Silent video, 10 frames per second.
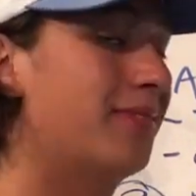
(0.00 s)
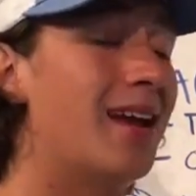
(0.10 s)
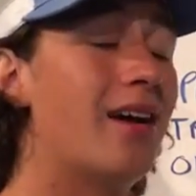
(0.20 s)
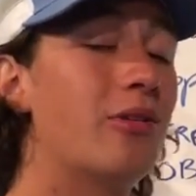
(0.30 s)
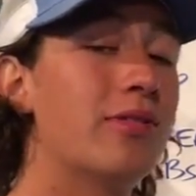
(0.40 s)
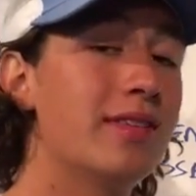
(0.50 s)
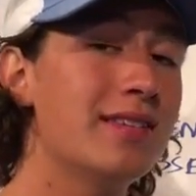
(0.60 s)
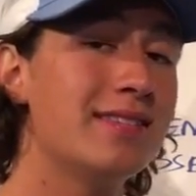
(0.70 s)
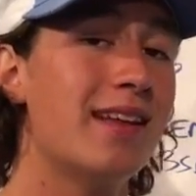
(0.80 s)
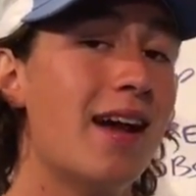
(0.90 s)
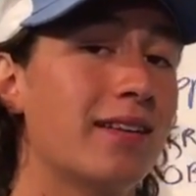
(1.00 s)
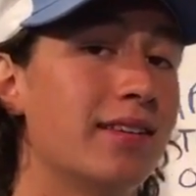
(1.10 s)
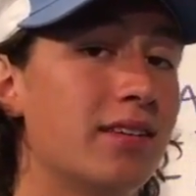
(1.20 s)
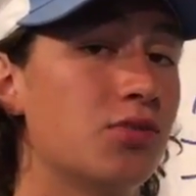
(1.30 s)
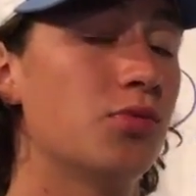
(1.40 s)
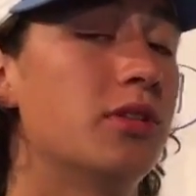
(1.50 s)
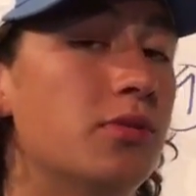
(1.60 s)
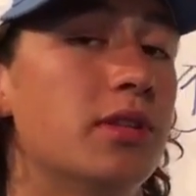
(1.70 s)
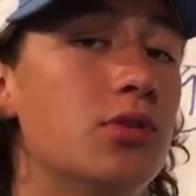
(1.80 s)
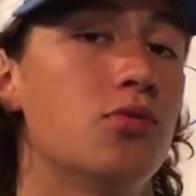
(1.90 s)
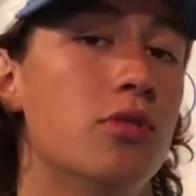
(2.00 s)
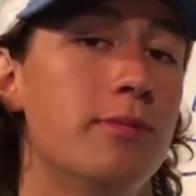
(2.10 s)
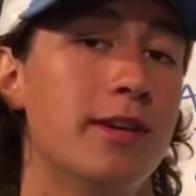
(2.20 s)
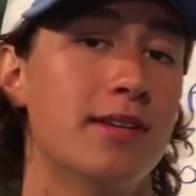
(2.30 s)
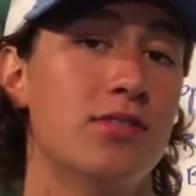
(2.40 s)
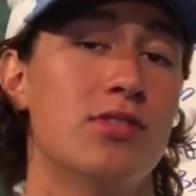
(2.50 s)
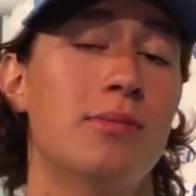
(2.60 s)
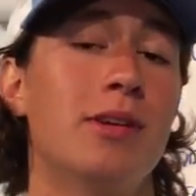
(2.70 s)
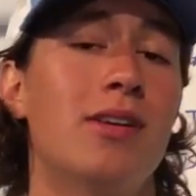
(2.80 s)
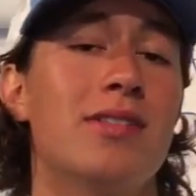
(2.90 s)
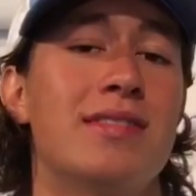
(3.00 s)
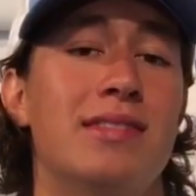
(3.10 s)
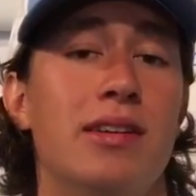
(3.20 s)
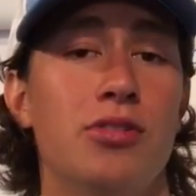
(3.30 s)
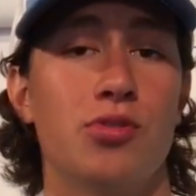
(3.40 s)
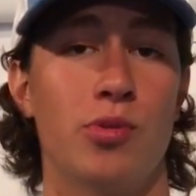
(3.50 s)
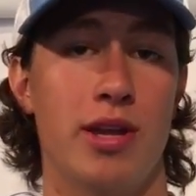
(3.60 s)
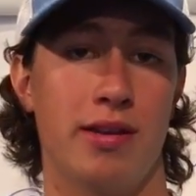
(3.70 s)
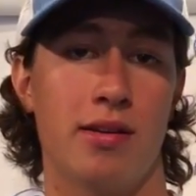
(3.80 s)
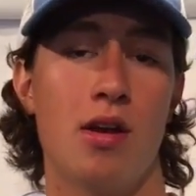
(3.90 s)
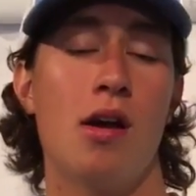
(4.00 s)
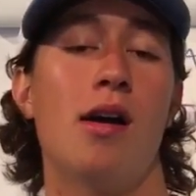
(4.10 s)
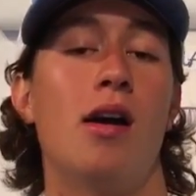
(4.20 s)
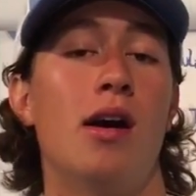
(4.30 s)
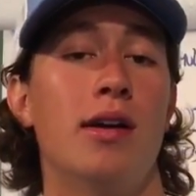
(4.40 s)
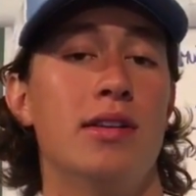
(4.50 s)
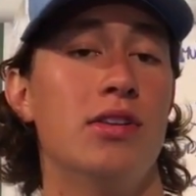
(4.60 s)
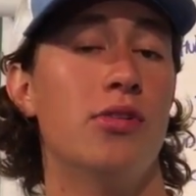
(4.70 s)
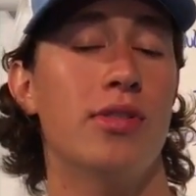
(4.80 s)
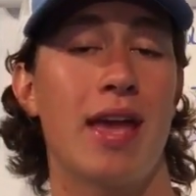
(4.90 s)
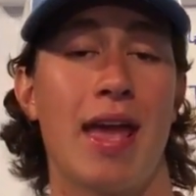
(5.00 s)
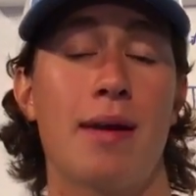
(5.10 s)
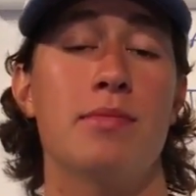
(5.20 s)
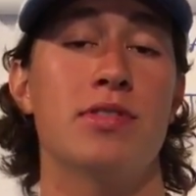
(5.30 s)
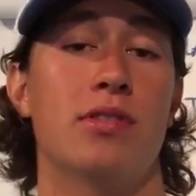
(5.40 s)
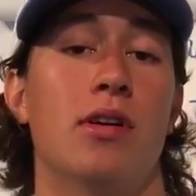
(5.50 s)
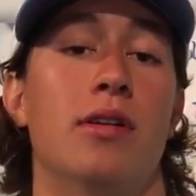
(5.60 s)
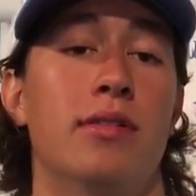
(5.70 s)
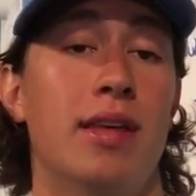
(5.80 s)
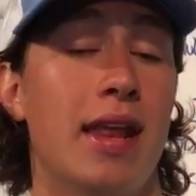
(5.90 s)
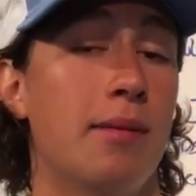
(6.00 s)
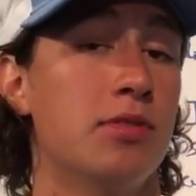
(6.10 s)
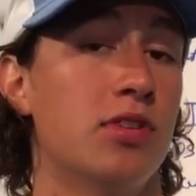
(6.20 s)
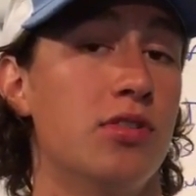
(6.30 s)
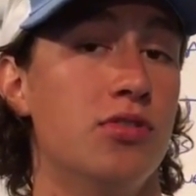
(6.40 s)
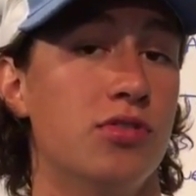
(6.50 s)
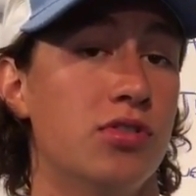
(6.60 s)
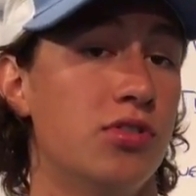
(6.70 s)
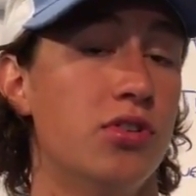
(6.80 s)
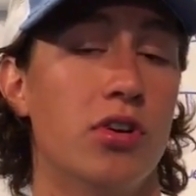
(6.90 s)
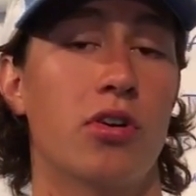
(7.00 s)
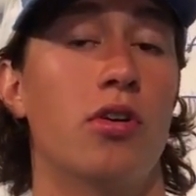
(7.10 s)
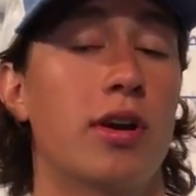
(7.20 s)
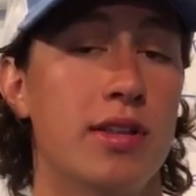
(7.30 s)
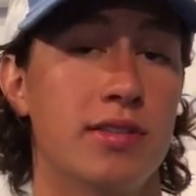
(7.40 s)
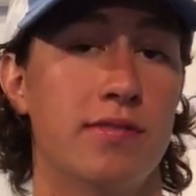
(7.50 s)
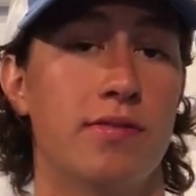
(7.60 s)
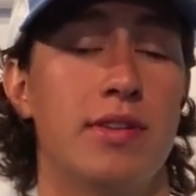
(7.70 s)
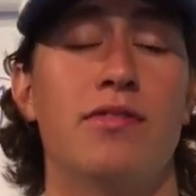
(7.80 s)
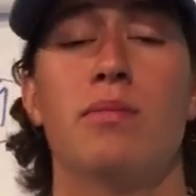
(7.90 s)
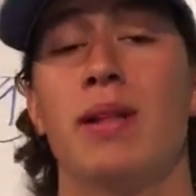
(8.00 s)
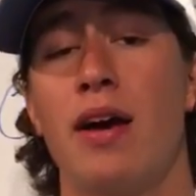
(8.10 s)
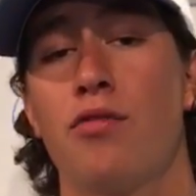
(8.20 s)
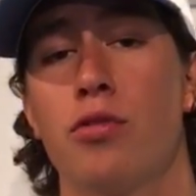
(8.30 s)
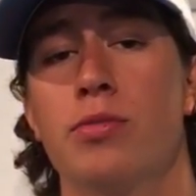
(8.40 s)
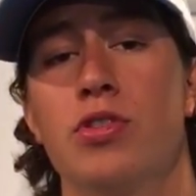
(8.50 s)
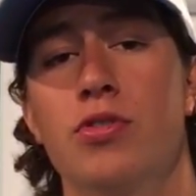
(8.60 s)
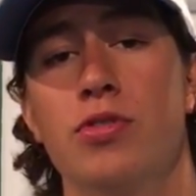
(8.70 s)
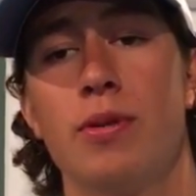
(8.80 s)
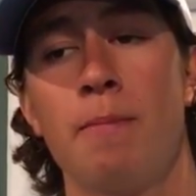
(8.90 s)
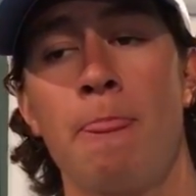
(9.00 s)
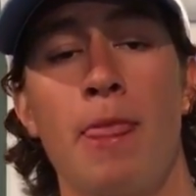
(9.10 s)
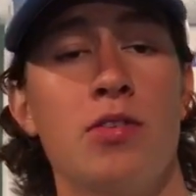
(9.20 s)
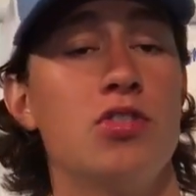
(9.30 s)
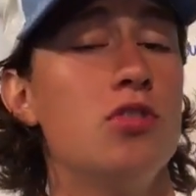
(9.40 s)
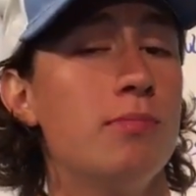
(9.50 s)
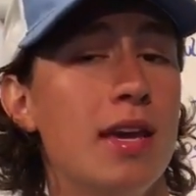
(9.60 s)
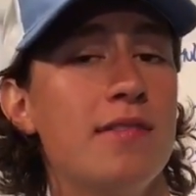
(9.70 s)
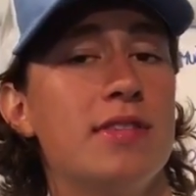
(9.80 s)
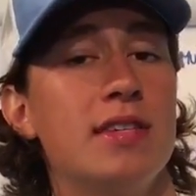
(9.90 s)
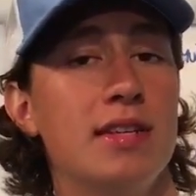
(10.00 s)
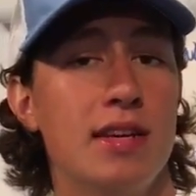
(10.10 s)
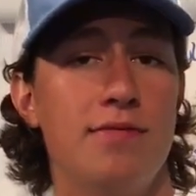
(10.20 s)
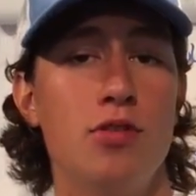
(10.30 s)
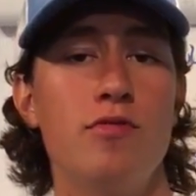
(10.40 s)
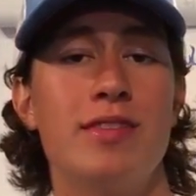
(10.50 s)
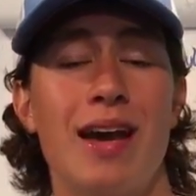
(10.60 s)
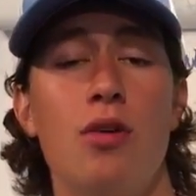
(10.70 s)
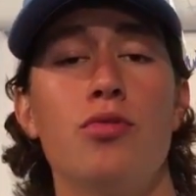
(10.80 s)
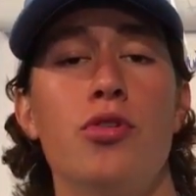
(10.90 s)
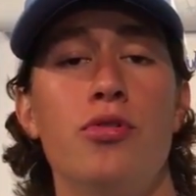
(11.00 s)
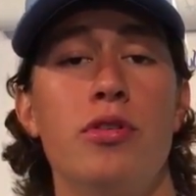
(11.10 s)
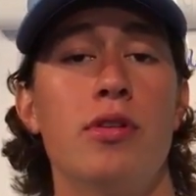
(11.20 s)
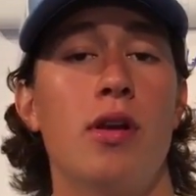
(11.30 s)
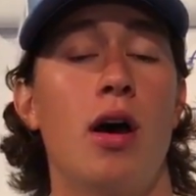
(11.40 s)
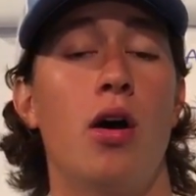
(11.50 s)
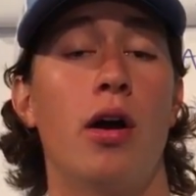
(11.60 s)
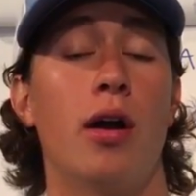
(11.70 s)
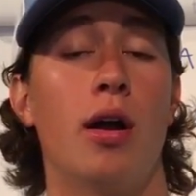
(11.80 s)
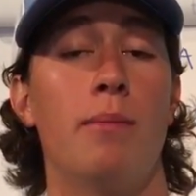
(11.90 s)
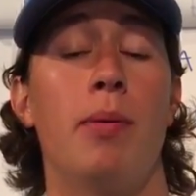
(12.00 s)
Now, this tactic is really, really cool because there's something called the sales rank on, the Amazon, that Amazon uses, Nook, all kinds of different platforms use. So you may have seen it if you've downloaded or